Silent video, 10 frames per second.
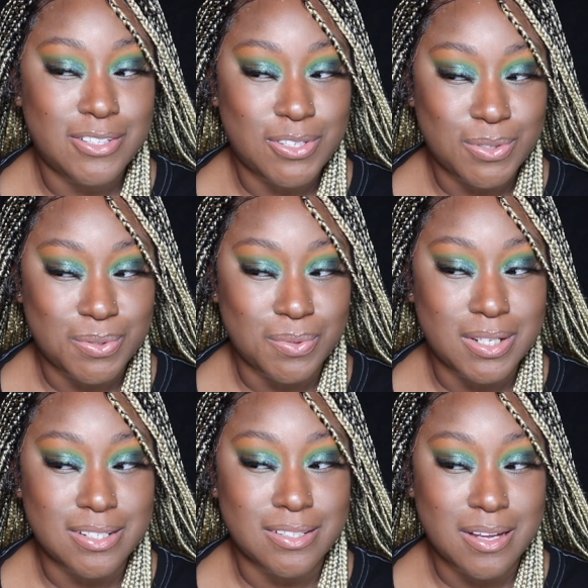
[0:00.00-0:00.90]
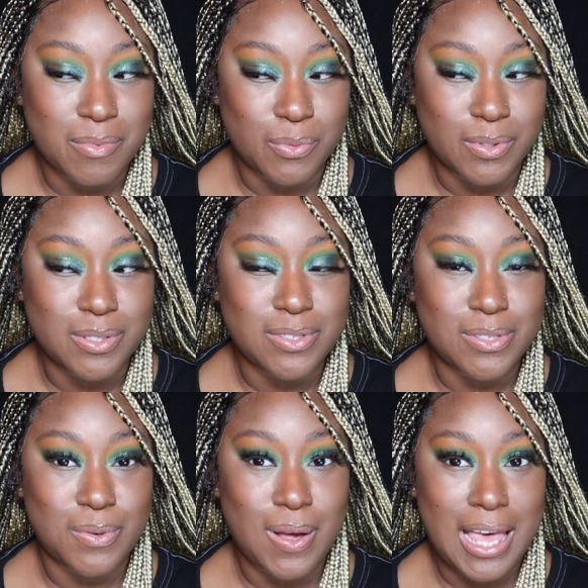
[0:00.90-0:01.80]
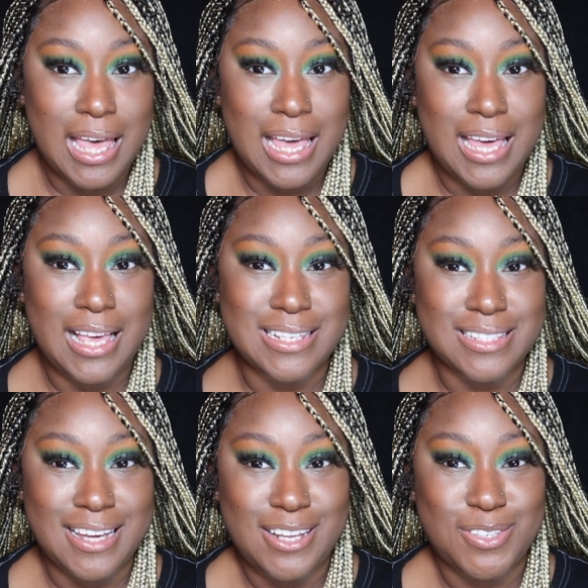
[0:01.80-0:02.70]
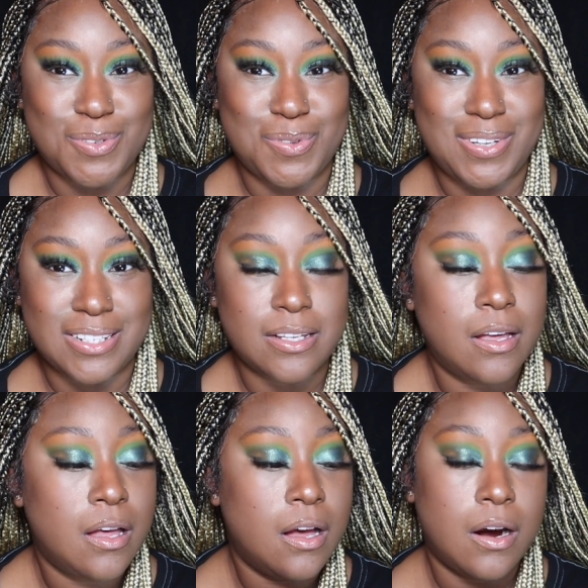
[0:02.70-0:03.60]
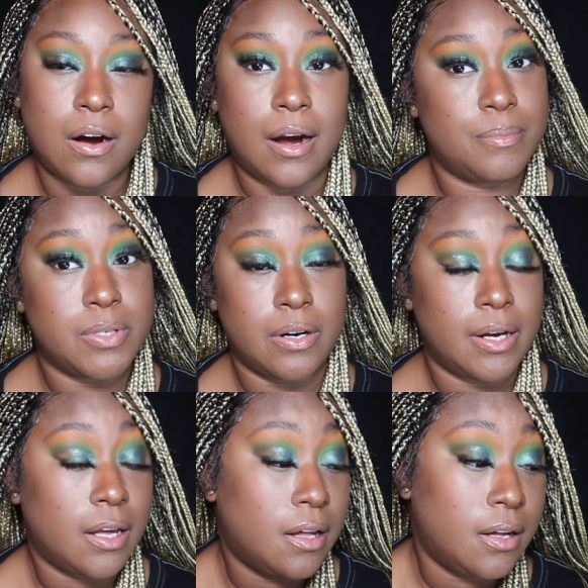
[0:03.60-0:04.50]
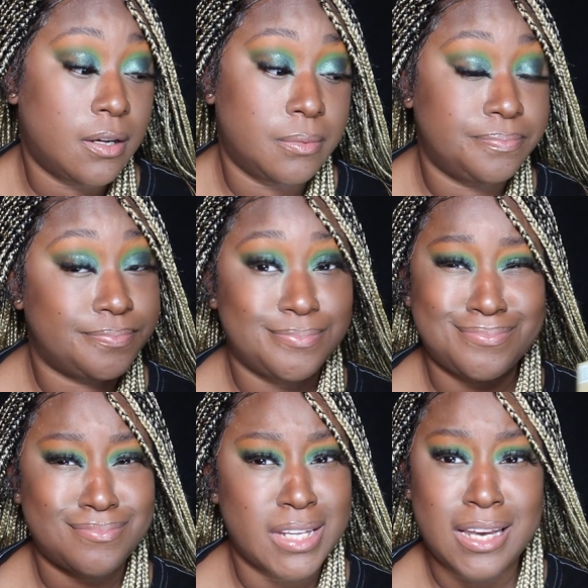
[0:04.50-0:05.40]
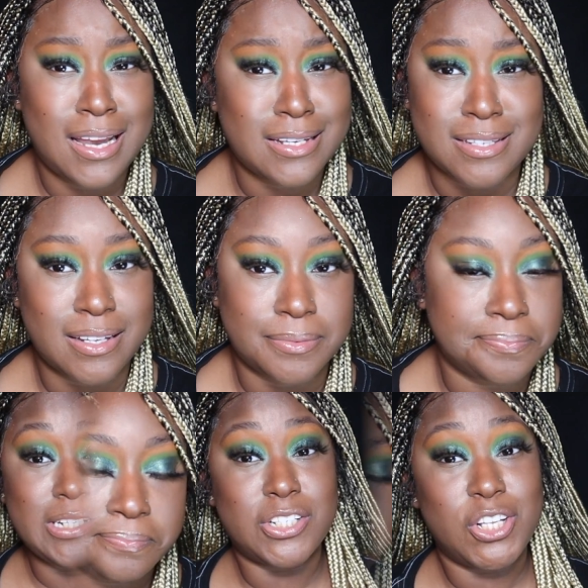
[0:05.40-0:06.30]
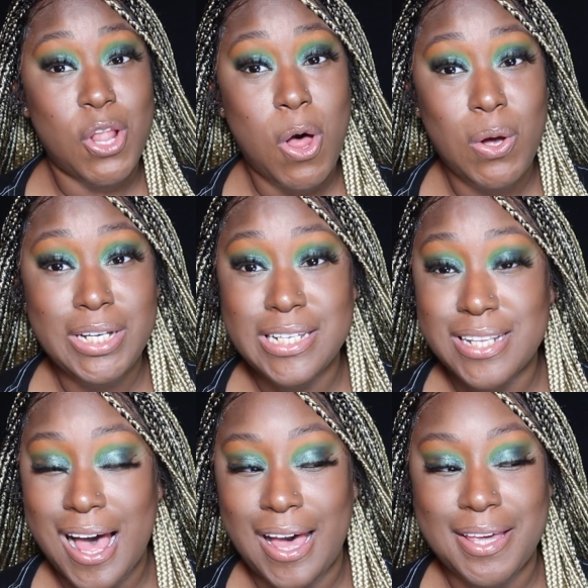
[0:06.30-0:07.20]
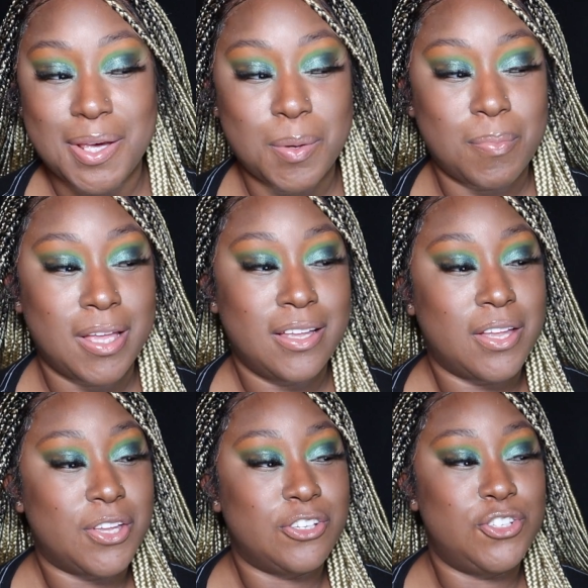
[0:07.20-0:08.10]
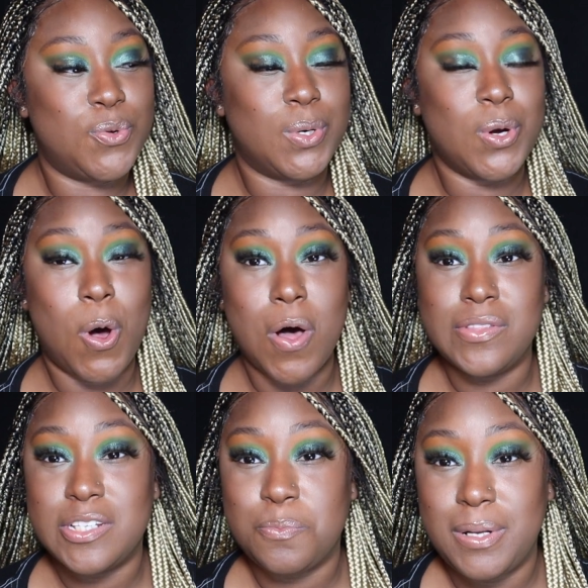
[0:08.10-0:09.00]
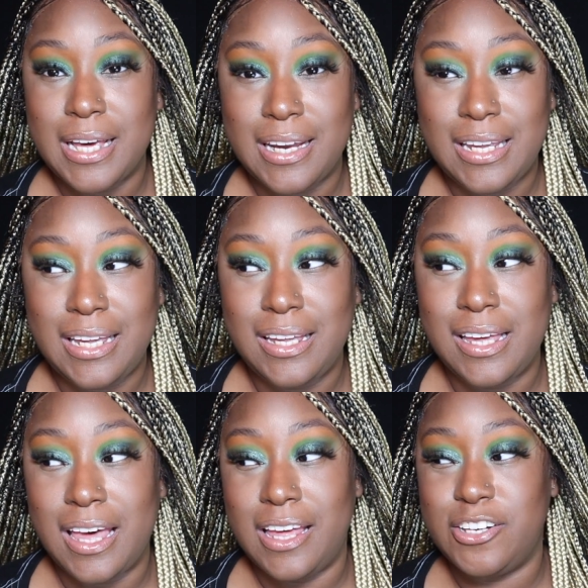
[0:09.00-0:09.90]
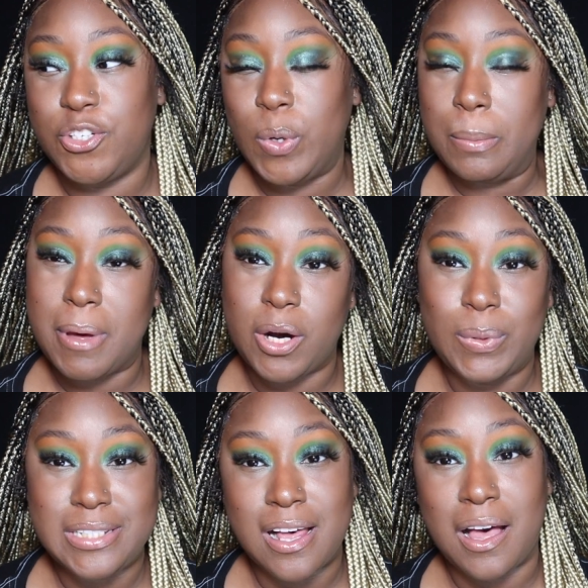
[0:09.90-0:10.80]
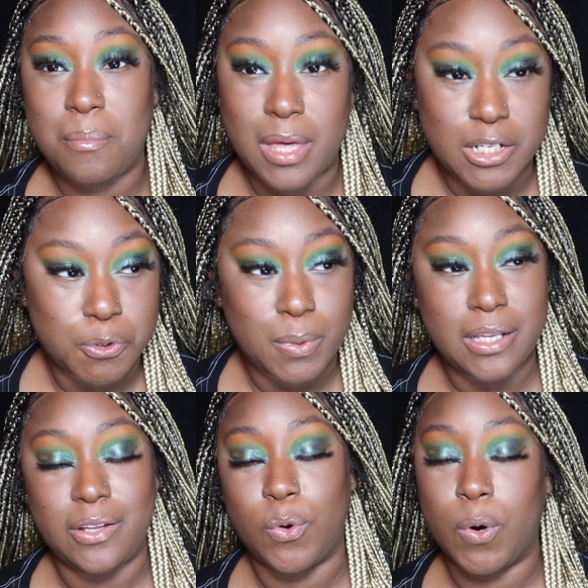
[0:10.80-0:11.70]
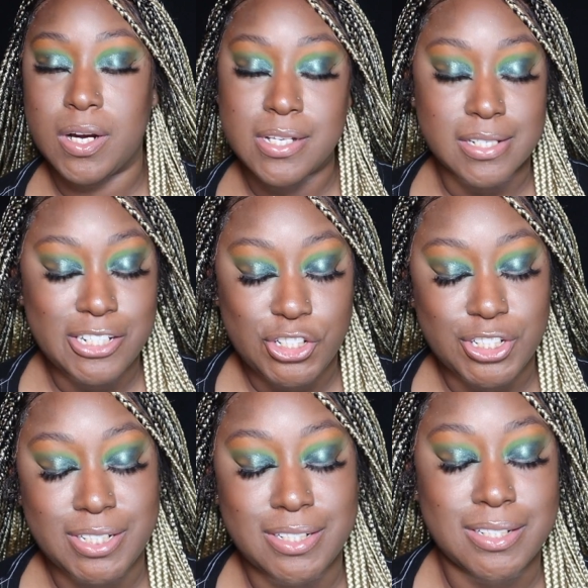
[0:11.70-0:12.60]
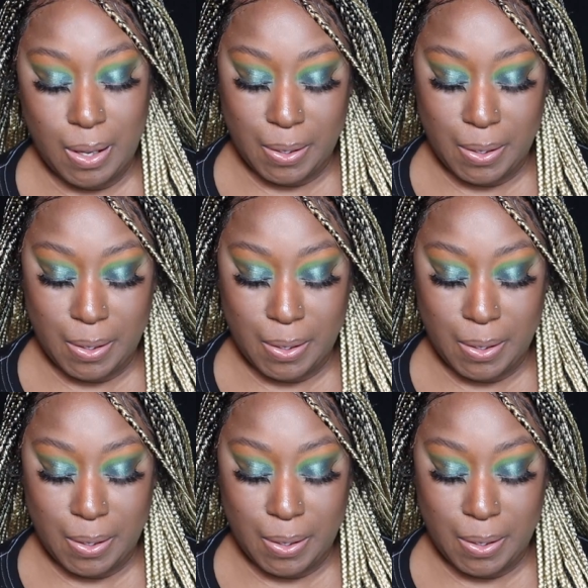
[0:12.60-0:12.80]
tuned, because it's coming real soon. Hey, stay tuned, cause... Alright, I'm sorry. Next thing. Now, as long as I am doing all this planning and doing better with time management and organization,